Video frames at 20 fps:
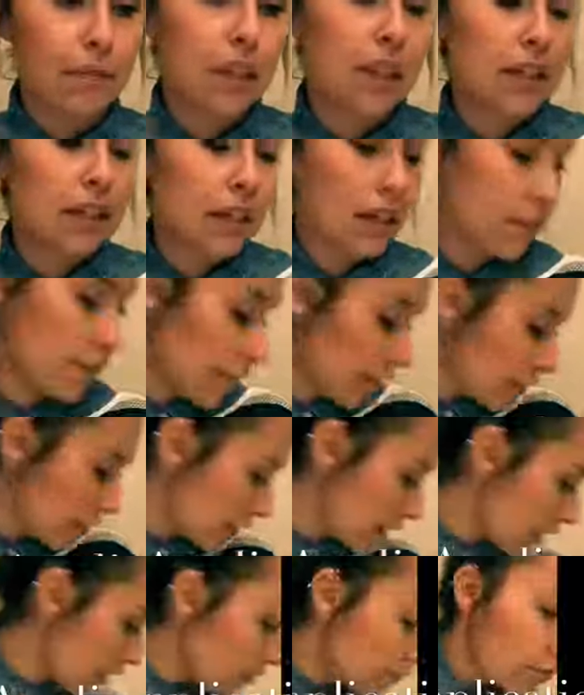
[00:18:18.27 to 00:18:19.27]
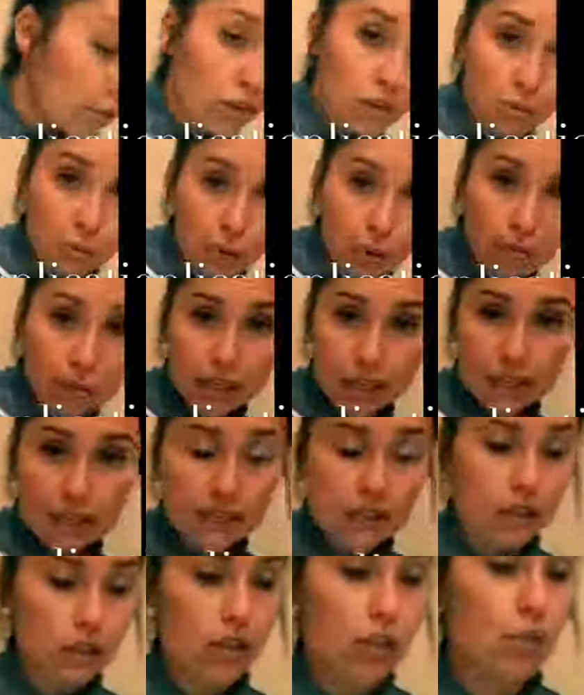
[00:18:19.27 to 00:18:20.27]
Gonna give this like a few more
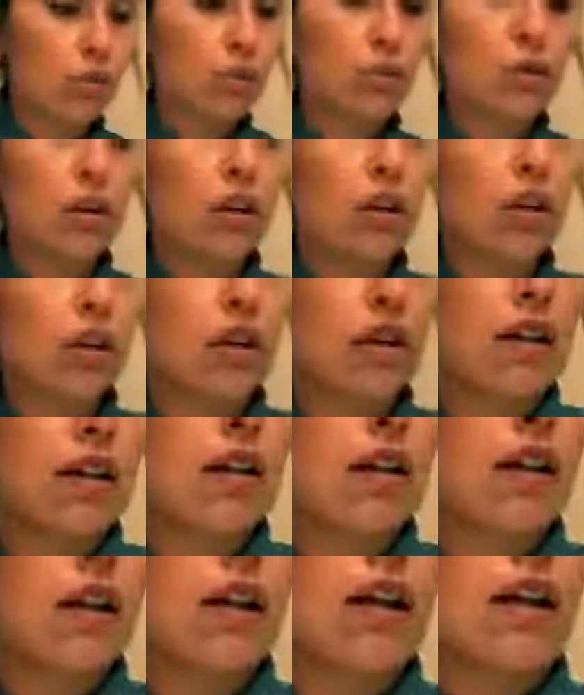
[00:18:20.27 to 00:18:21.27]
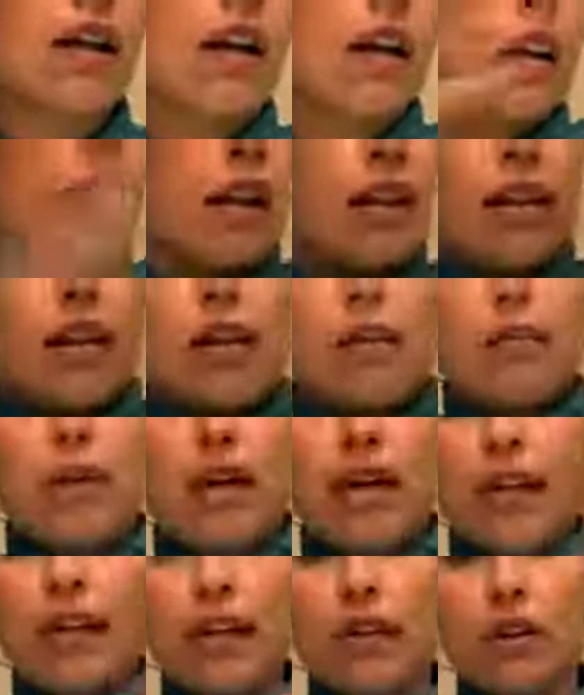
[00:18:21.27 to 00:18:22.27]
minutes to cool.
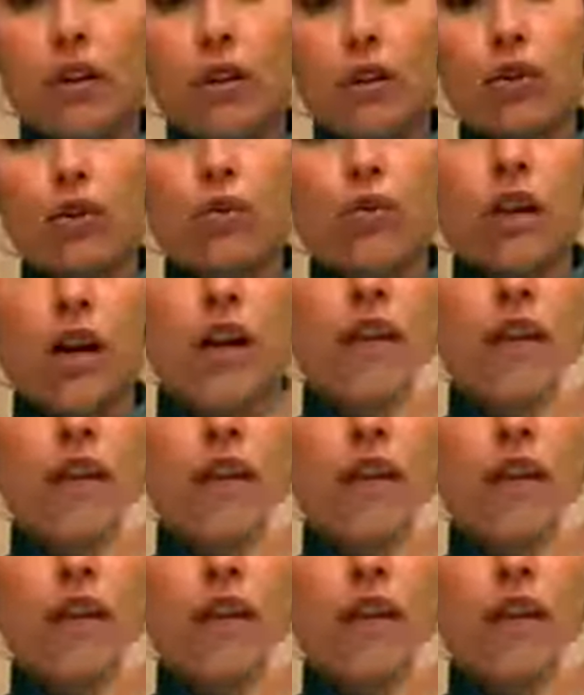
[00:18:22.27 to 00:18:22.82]
My heater cool